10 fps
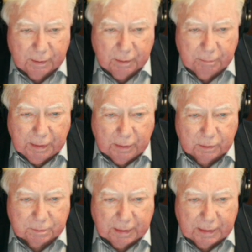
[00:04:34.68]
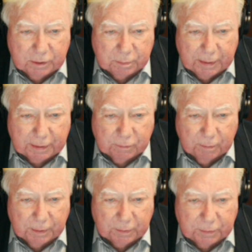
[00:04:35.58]
Power is managed by the
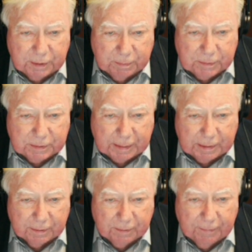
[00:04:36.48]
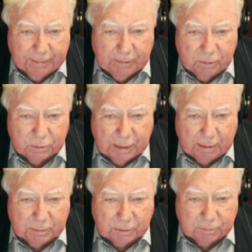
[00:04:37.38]
criminal deep state, whose
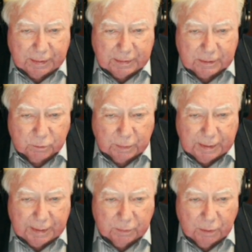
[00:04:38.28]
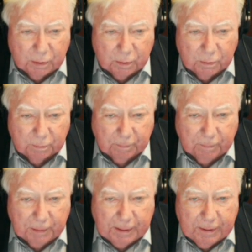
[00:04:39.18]
names and faces we now know,
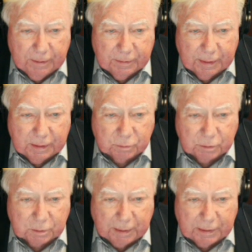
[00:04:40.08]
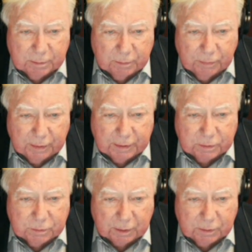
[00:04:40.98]
that is responsible for the
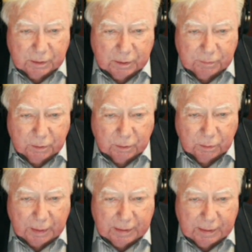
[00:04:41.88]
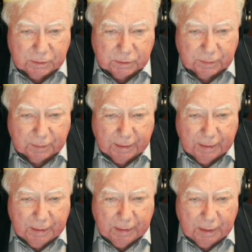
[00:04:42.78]
destruction of your great nation
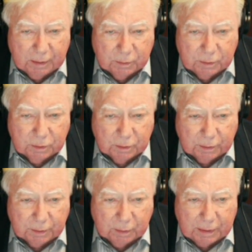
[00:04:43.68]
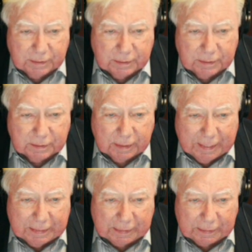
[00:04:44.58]
and to ensure that the crisis is
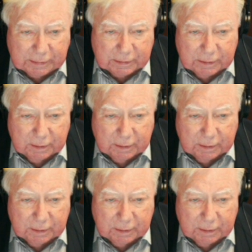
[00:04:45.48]
endless.